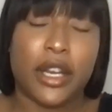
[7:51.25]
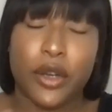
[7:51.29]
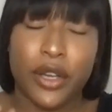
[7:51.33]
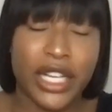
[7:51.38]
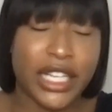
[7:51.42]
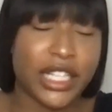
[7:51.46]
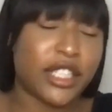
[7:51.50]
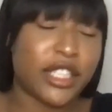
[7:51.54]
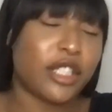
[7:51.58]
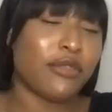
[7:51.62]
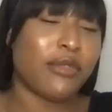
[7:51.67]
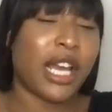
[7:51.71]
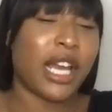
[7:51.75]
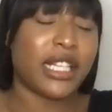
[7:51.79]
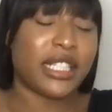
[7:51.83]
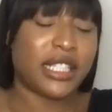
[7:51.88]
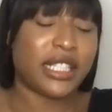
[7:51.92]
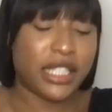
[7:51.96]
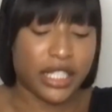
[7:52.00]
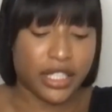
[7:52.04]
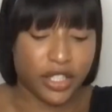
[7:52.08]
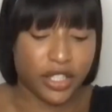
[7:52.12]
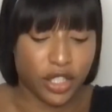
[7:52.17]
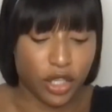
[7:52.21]

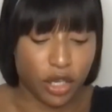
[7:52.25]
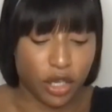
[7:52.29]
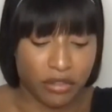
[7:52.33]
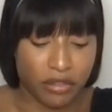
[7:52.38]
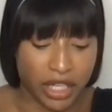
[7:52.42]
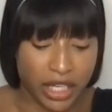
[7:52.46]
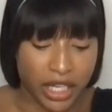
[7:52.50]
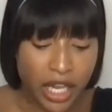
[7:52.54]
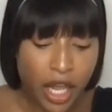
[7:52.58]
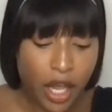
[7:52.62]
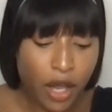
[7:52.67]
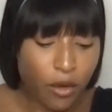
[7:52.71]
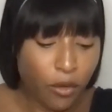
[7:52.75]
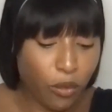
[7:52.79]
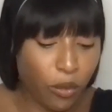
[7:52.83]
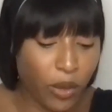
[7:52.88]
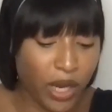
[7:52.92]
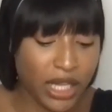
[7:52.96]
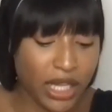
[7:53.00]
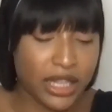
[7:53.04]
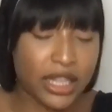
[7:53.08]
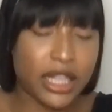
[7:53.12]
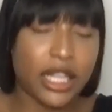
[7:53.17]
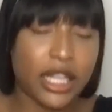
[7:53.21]
interacting
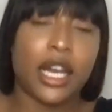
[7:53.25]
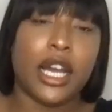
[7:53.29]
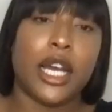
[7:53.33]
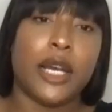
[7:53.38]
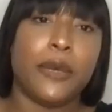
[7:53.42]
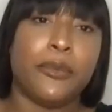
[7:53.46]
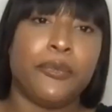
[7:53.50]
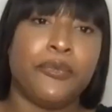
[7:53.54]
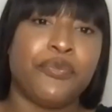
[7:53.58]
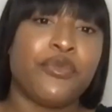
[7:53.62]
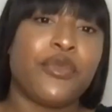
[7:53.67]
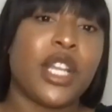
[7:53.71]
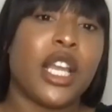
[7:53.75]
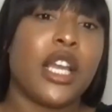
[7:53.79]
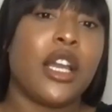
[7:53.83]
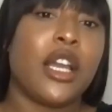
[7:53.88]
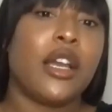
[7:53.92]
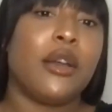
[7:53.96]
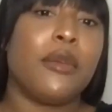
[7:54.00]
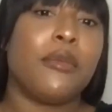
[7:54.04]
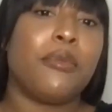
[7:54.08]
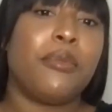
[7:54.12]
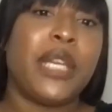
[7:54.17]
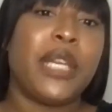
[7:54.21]
with
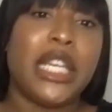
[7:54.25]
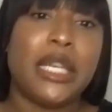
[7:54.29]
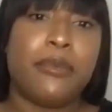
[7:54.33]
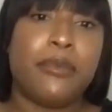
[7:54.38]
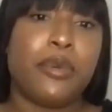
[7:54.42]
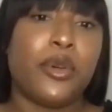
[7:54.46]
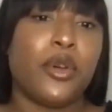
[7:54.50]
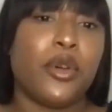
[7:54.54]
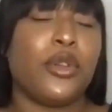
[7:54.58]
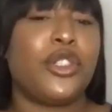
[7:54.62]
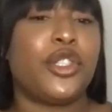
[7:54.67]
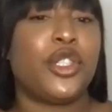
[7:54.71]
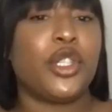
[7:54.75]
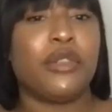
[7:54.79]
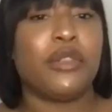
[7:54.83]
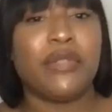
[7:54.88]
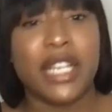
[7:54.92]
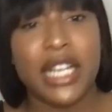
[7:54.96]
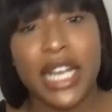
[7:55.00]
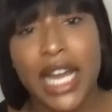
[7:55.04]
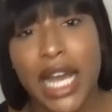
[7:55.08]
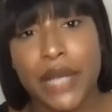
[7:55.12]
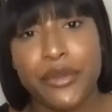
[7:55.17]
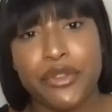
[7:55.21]
people
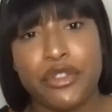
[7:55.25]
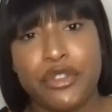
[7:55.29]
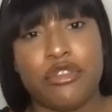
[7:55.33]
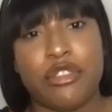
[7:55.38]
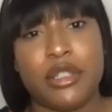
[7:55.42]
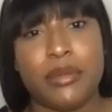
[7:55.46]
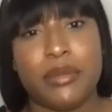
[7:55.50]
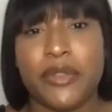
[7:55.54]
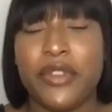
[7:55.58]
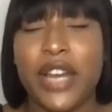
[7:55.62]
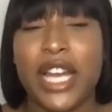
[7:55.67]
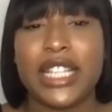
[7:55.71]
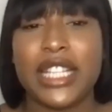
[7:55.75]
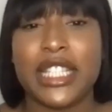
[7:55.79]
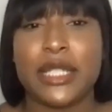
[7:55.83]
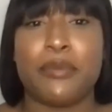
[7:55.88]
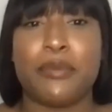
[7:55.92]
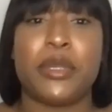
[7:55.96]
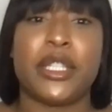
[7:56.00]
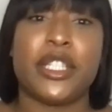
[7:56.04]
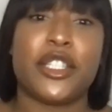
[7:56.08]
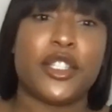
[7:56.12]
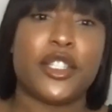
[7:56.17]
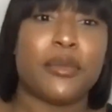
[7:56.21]
during live stream events,
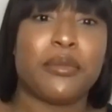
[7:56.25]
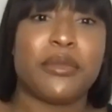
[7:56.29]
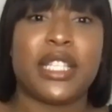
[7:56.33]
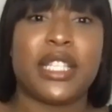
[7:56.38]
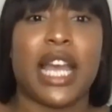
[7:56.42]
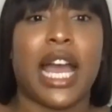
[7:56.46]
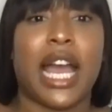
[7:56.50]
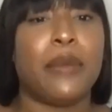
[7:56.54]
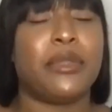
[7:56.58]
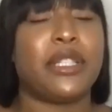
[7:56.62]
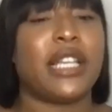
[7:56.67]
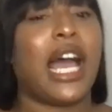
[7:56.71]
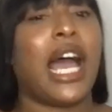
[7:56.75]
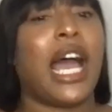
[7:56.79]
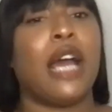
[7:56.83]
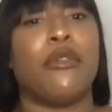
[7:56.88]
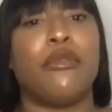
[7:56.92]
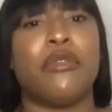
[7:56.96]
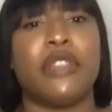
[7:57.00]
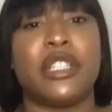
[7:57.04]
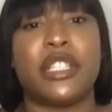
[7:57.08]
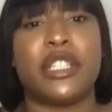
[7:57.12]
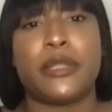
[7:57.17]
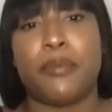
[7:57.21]
but sometimes
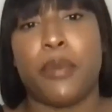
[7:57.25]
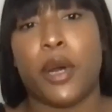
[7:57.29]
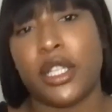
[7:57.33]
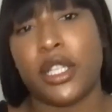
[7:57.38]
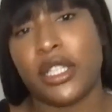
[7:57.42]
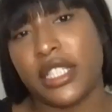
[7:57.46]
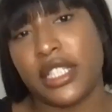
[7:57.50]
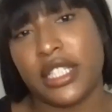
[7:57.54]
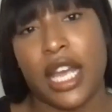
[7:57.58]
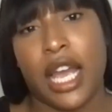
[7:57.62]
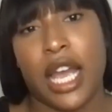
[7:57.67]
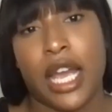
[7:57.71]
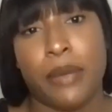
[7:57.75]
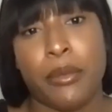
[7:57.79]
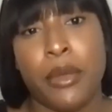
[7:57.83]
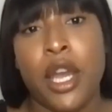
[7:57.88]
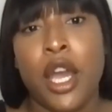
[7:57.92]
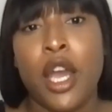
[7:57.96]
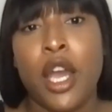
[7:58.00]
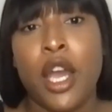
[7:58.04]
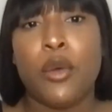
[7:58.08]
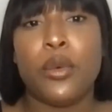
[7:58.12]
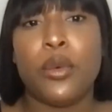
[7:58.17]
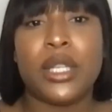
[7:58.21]
our response time
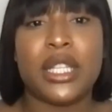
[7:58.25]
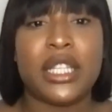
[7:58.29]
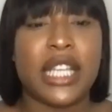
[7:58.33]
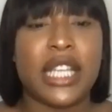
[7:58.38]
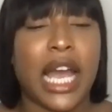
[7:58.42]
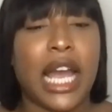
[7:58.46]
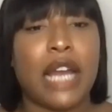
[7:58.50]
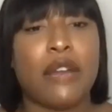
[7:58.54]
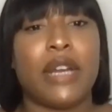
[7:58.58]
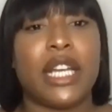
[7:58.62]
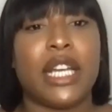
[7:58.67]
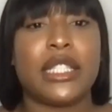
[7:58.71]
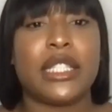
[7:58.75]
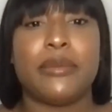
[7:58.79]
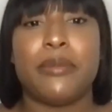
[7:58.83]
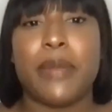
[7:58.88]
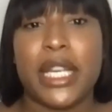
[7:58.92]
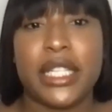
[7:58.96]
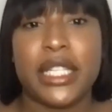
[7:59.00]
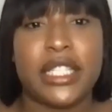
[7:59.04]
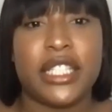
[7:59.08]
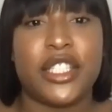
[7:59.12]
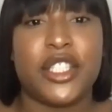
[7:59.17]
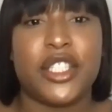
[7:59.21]
with direct
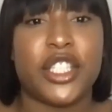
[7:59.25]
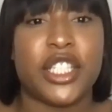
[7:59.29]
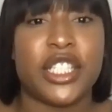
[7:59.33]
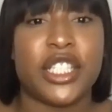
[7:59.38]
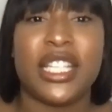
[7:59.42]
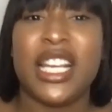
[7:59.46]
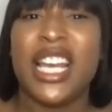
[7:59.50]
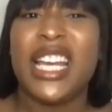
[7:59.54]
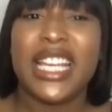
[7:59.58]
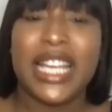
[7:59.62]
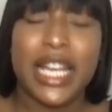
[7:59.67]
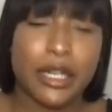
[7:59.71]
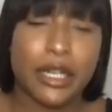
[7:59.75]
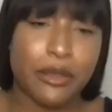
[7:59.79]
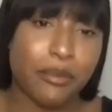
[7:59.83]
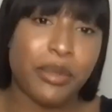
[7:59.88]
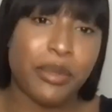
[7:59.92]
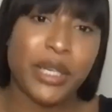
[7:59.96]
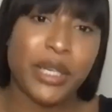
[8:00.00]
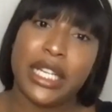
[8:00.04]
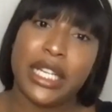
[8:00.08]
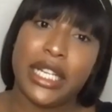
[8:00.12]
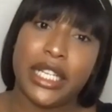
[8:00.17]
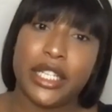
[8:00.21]
messages can
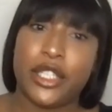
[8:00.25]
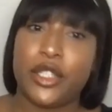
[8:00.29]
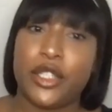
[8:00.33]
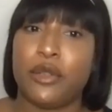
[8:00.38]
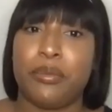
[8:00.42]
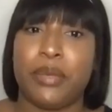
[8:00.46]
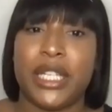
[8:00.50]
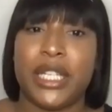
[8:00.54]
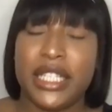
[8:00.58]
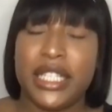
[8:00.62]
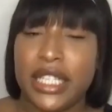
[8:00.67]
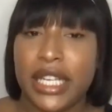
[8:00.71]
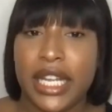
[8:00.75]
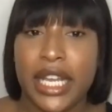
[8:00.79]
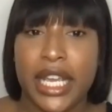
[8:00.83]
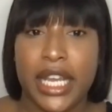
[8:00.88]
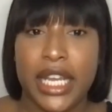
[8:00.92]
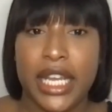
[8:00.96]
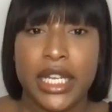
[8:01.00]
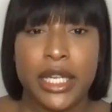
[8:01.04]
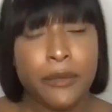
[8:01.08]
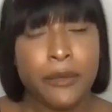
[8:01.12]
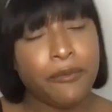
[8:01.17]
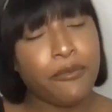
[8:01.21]
a little bit
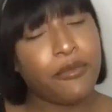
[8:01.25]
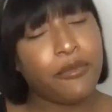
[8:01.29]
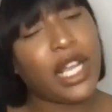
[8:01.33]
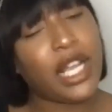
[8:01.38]
delayed.